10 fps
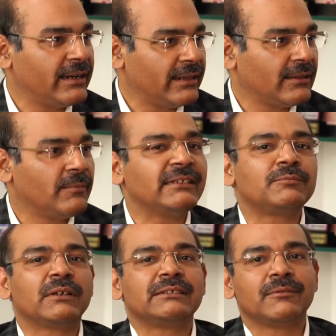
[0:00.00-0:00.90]
in the best
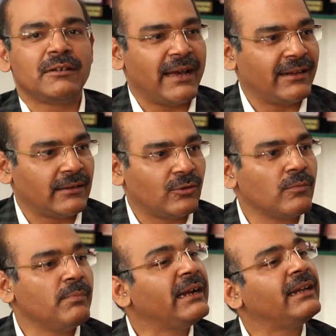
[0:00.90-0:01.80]
possible manner to
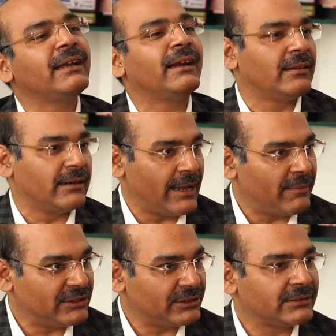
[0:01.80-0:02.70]
mitigate the
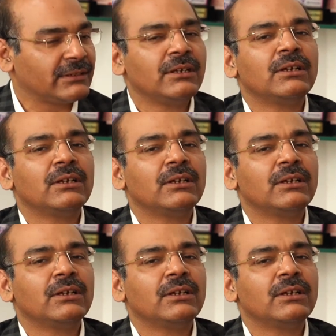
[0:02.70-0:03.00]
damages,